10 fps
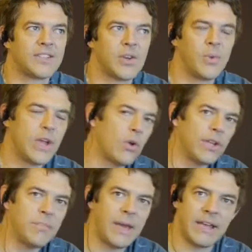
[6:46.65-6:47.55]
So we
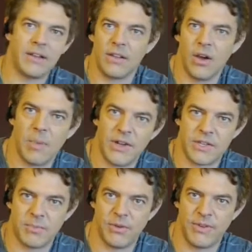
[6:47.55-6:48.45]
only make
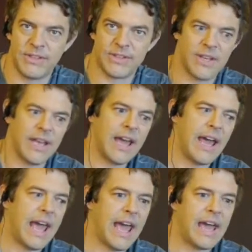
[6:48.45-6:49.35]
low-budget movies,
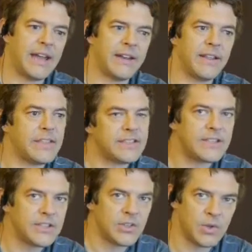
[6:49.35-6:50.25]
and this
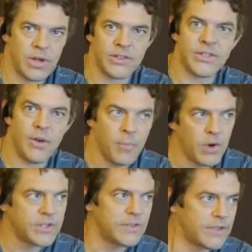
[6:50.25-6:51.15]
isn't true.
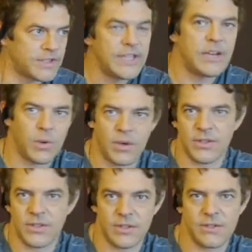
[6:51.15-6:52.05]
Most of the
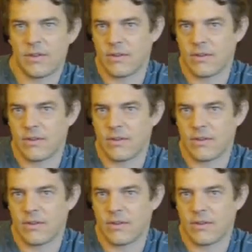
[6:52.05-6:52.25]
sequels